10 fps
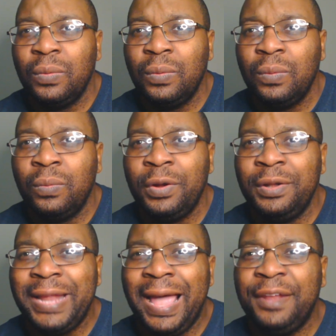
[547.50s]
were
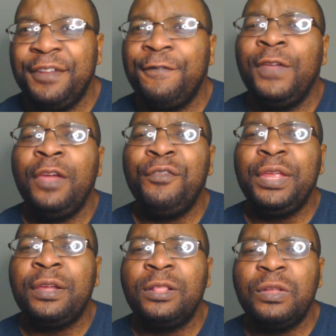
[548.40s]
not very
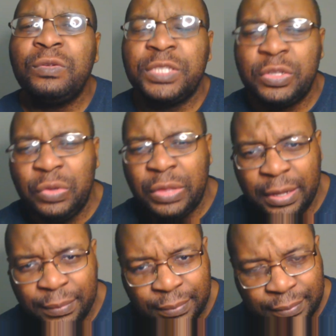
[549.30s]
close to them.